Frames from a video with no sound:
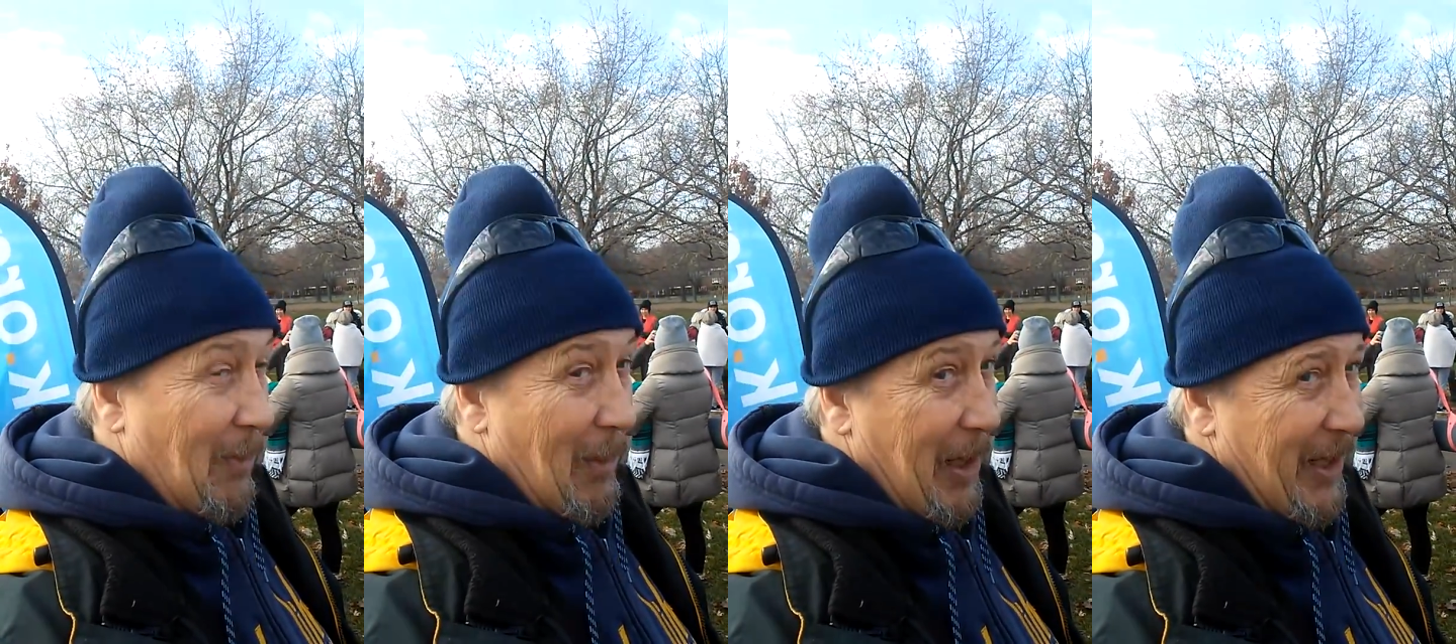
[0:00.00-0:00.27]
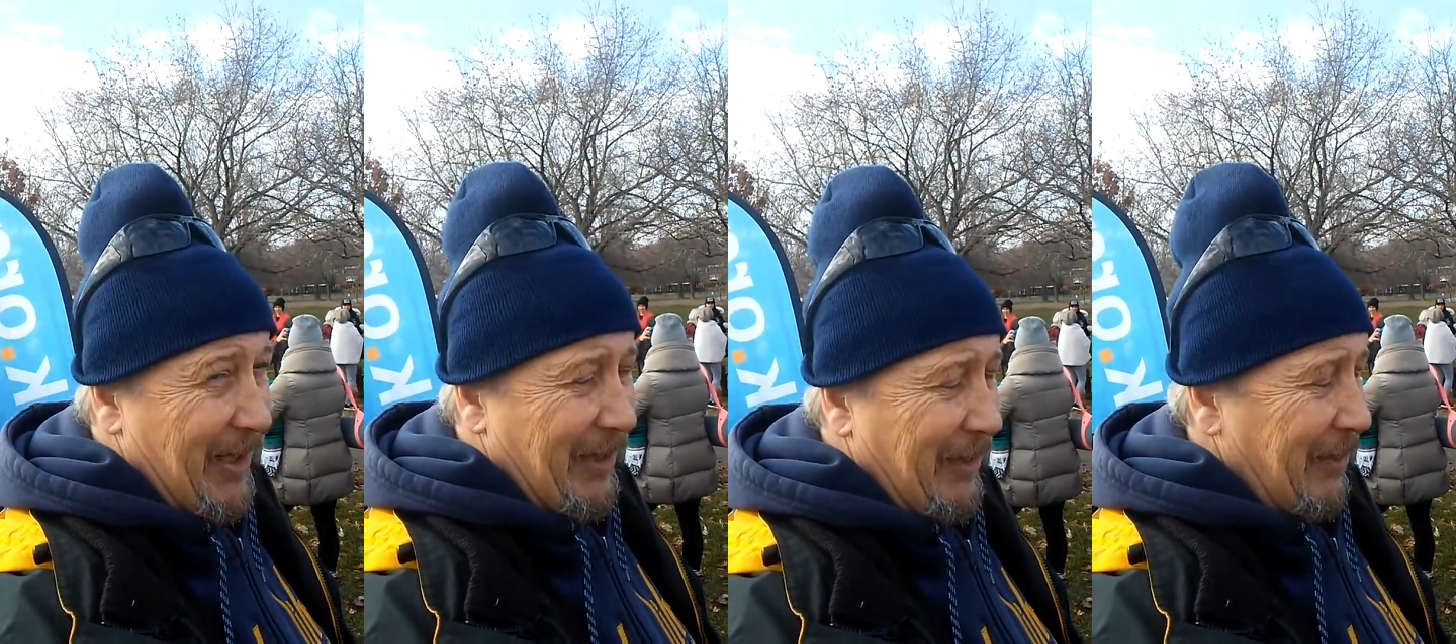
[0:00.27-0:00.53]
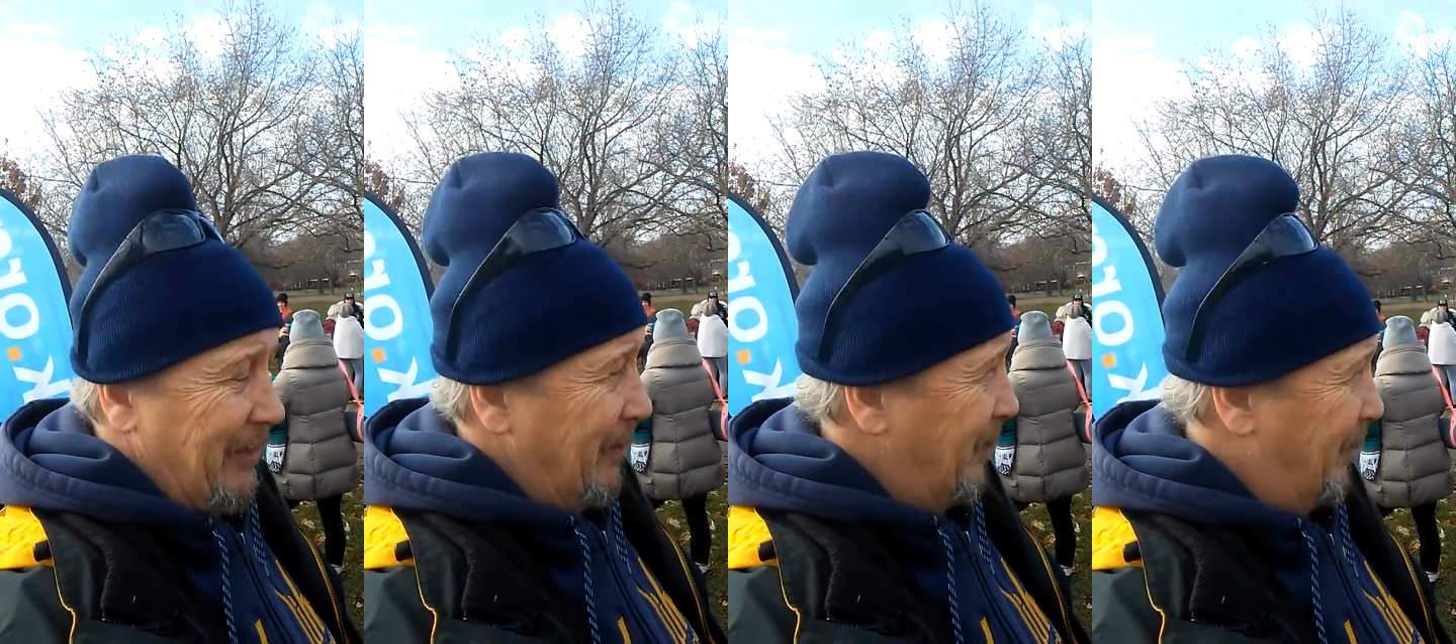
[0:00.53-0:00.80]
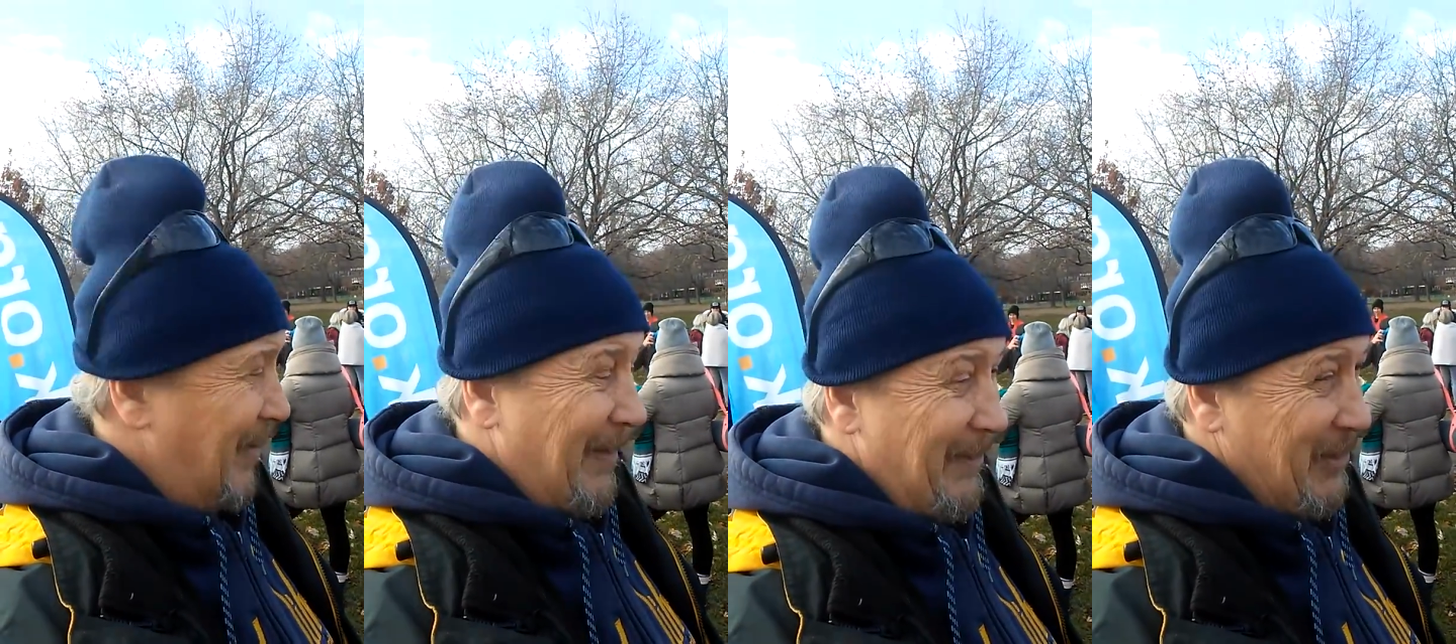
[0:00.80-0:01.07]
one,
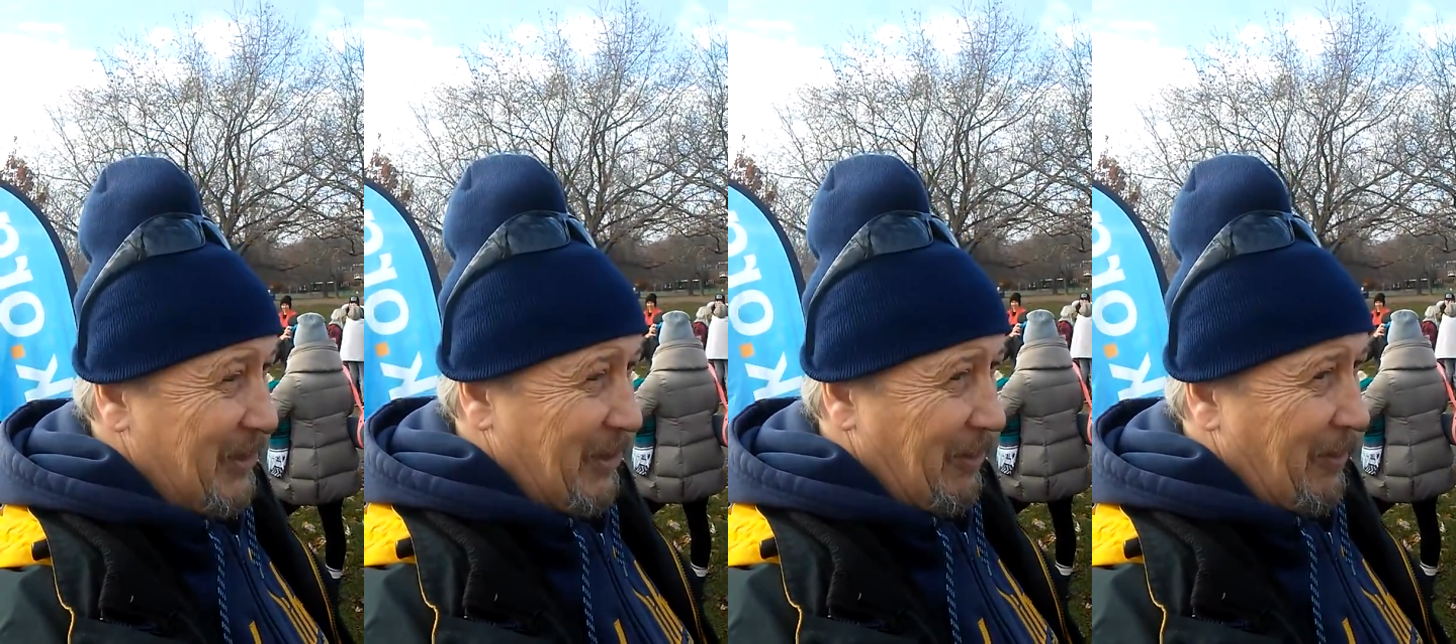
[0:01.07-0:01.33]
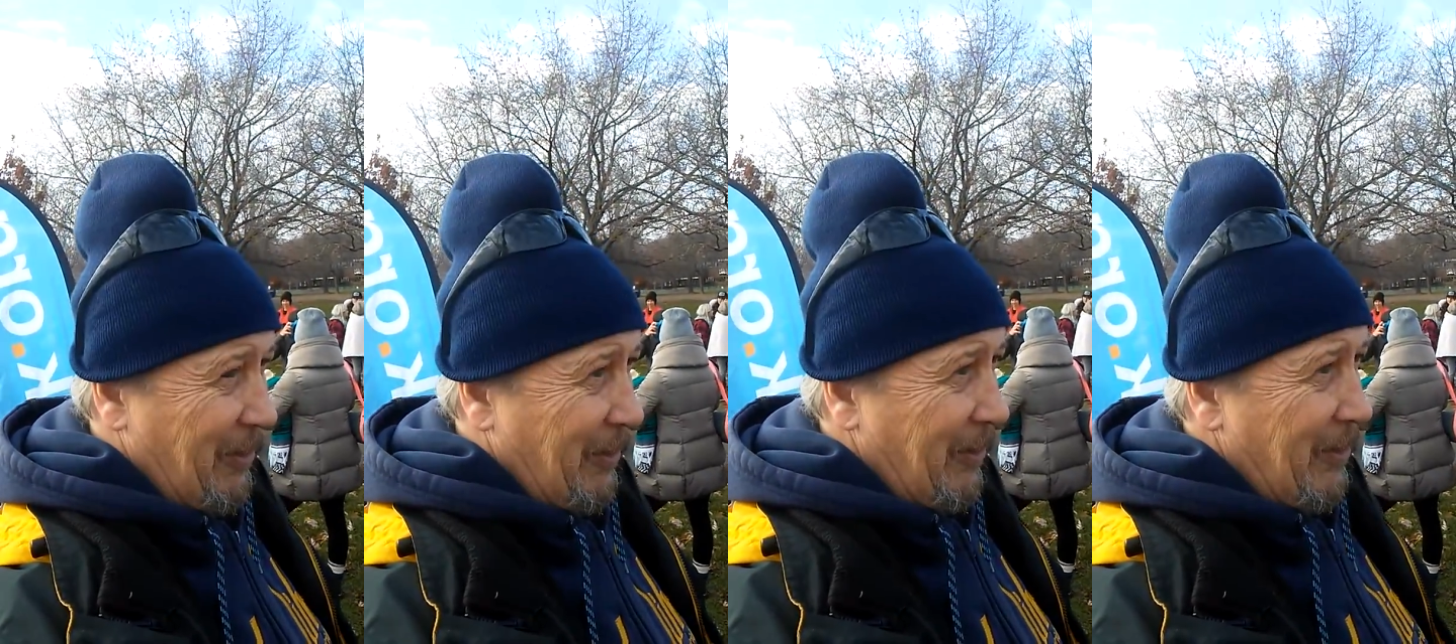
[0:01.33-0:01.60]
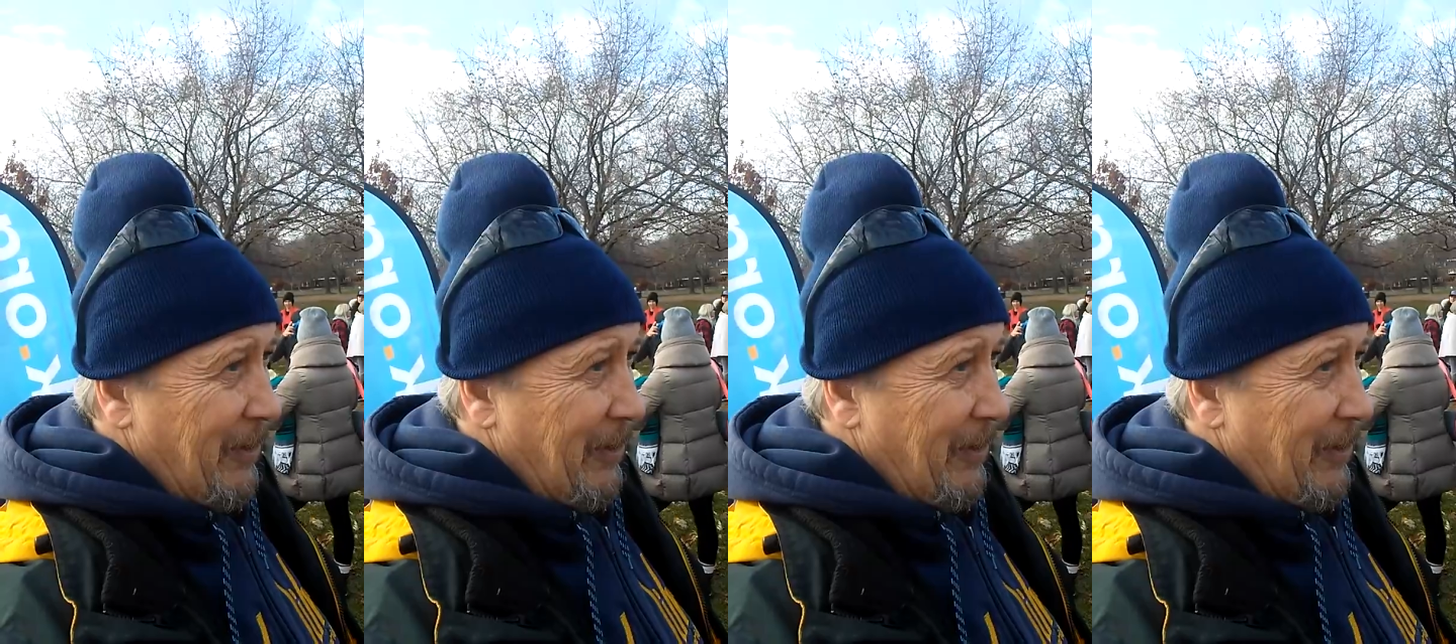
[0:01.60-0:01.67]
maybe zero.